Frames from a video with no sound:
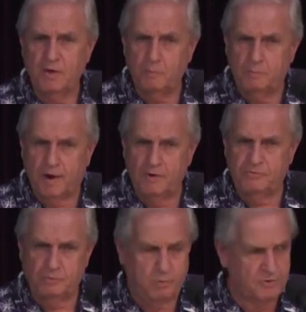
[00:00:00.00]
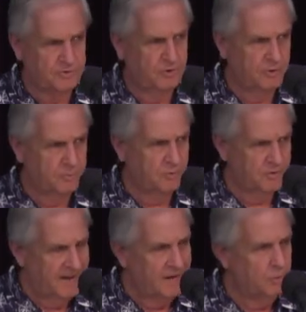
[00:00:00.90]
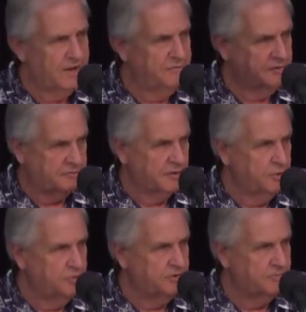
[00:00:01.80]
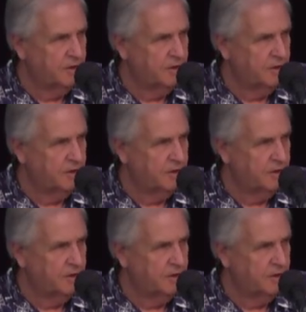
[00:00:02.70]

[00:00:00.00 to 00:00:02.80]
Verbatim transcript: both were suitable equally for food,